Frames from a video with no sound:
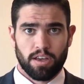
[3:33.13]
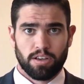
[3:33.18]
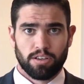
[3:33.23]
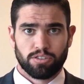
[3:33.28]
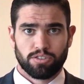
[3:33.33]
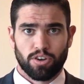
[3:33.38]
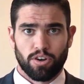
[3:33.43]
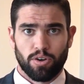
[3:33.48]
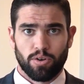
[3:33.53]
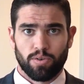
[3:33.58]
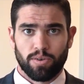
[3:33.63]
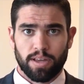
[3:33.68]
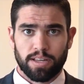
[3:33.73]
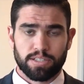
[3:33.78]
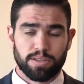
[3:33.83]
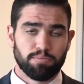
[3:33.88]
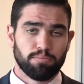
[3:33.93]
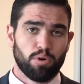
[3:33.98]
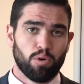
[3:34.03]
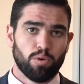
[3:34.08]
So
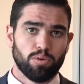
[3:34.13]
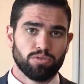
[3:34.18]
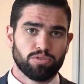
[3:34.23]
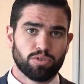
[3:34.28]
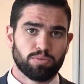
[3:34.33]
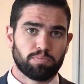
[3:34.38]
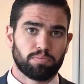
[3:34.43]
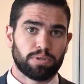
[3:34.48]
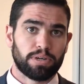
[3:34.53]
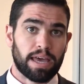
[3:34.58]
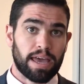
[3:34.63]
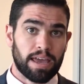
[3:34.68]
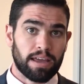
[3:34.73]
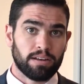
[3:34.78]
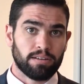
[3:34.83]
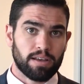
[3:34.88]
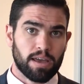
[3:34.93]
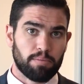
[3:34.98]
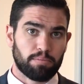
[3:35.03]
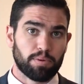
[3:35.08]
it's important to
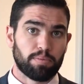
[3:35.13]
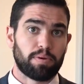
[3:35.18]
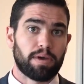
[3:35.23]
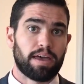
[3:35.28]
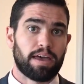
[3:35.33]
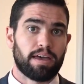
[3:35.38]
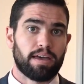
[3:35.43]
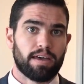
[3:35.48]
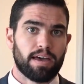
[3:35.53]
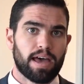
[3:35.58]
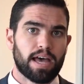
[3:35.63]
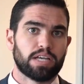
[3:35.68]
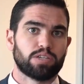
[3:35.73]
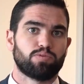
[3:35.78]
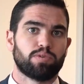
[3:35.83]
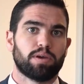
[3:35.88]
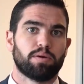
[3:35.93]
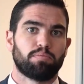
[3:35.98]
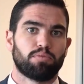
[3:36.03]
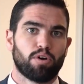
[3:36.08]
plan and prepare as
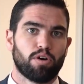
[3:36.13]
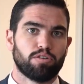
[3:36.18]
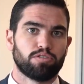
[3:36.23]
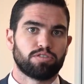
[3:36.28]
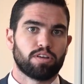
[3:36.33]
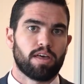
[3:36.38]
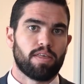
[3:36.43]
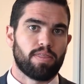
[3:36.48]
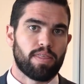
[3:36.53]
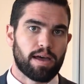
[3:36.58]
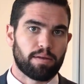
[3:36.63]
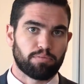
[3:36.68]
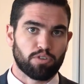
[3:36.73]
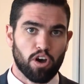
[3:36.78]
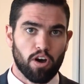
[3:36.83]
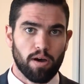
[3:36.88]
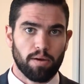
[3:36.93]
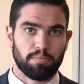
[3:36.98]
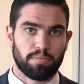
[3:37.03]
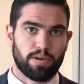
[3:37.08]
we approach that
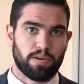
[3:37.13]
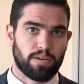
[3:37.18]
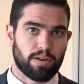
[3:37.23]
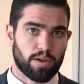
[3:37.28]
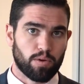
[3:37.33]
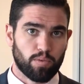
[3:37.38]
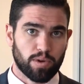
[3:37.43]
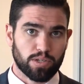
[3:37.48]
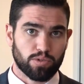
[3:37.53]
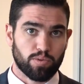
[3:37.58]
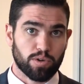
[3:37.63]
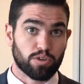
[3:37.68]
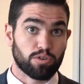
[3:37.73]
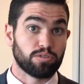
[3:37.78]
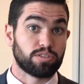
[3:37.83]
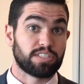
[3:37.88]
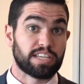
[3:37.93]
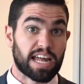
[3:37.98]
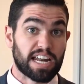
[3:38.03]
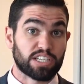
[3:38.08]
time period in which we
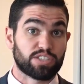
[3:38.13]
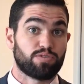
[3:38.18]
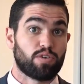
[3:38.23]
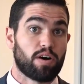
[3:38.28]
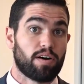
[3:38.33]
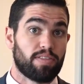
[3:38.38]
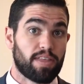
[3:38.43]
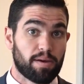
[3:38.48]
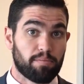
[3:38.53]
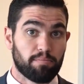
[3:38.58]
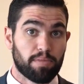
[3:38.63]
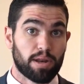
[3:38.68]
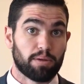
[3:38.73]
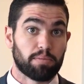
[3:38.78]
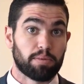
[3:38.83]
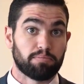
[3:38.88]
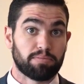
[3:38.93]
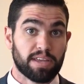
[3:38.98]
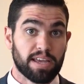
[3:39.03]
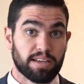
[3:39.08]
could satisfy that
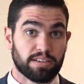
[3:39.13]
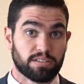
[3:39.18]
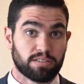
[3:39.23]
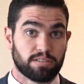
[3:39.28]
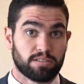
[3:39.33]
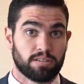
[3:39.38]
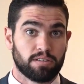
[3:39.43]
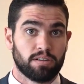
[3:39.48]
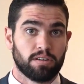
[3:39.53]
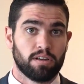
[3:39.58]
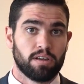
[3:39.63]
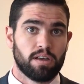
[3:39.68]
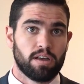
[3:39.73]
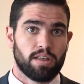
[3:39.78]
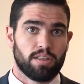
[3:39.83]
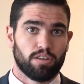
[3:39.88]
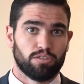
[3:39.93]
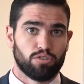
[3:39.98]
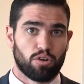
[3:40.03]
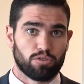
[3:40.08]
minimum test,
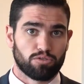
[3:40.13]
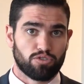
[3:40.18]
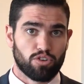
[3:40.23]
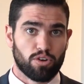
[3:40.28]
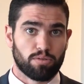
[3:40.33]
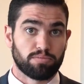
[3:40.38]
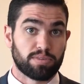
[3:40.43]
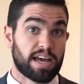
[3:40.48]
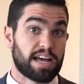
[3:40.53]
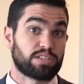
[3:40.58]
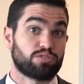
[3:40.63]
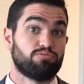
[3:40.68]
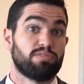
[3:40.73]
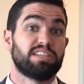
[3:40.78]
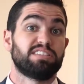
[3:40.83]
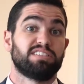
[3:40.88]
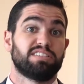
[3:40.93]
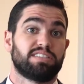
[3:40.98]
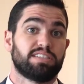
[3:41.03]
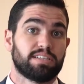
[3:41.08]
the long-term tax
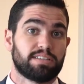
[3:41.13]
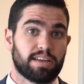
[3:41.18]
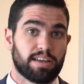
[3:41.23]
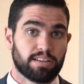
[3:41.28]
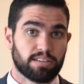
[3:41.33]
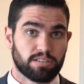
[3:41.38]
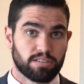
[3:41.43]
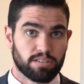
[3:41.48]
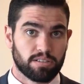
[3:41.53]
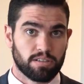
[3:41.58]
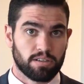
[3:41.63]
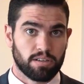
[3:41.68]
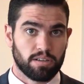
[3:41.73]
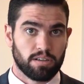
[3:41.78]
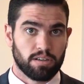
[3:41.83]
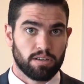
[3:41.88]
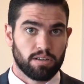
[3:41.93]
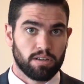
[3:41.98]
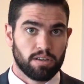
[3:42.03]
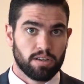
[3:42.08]
residency test.
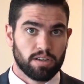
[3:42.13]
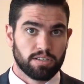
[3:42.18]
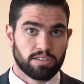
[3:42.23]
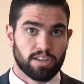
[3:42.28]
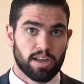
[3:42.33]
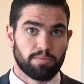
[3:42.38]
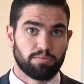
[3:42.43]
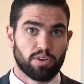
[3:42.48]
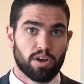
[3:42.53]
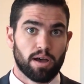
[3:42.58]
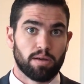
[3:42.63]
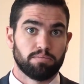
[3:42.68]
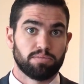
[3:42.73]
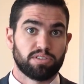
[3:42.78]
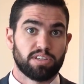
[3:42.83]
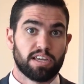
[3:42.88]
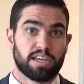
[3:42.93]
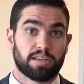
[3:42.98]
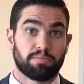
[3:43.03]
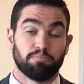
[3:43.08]

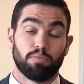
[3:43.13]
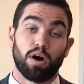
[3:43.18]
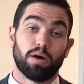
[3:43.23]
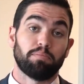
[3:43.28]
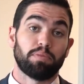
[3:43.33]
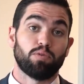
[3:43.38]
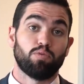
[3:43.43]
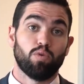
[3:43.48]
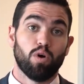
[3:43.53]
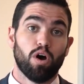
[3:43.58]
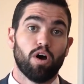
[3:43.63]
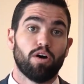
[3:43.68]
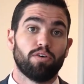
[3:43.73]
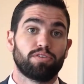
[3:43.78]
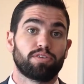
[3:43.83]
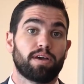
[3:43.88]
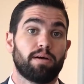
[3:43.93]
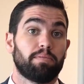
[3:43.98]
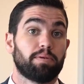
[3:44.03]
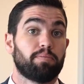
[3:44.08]
Sometimes it might be
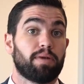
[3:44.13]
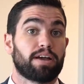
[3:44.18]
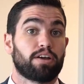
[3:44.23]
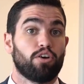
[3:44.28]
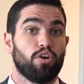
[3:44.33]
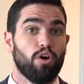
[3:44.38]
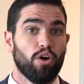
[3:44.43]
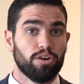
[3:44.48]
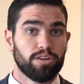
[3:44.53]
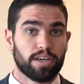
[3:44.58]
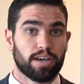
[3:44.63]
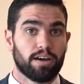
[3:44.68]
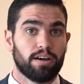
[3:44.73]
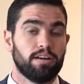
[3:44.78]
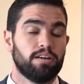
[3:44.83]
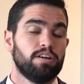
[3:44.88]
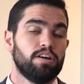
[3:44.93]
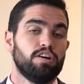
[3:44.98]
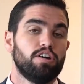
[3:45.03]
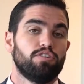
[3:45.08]
worth coming back earlier
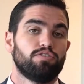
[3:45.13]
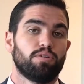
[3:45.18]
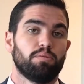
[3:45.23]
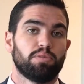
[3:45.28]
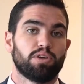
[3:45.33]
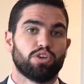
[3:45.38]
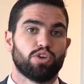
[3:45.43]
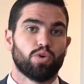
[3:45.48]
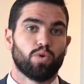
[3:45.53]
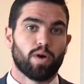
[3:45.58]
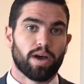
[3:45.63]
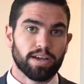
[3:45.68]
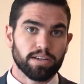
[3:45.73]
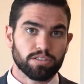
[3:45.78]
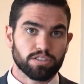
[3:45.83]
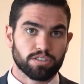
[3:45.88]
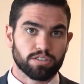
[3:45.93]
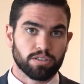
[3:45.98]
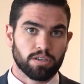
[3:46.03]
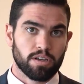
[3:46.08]
from the
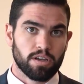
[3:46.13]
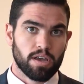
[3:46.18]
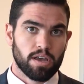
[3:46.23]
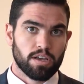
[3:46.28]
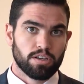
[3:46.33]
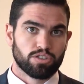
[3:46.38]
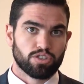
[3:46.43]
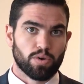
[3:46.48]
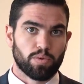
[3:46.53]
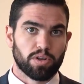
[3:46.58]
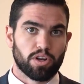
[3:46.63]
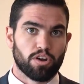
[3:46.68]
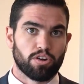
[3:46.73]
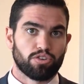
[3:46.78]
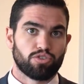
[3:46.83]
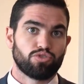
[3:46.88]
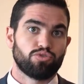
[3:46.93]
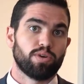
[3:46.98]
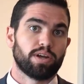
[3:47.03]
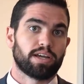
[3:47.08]
US so we don't
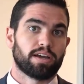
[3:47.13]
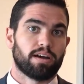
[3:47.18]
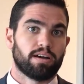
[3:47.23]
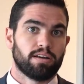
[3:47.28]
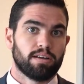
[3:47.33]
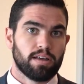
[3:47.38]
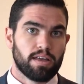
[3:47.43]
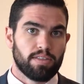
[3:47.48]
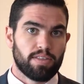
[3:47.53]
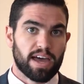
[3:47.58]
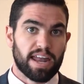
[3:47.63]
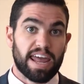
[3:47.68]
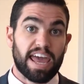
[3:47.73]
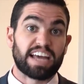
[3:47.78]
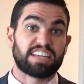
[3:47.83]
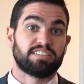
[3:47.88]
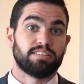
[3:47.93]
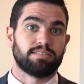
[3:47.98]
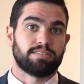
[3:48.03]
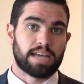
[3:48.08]
trigger that
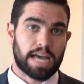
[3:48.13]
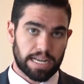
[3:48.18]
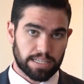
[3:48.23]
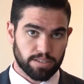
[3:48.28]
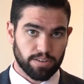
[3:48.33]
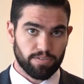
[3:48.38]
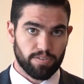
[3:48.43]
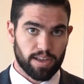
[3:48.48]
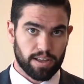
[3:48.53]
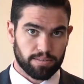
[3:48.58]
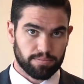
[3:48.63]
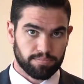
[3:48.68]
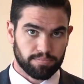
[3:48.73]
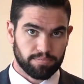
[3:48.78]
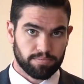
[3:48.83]
exit tax event.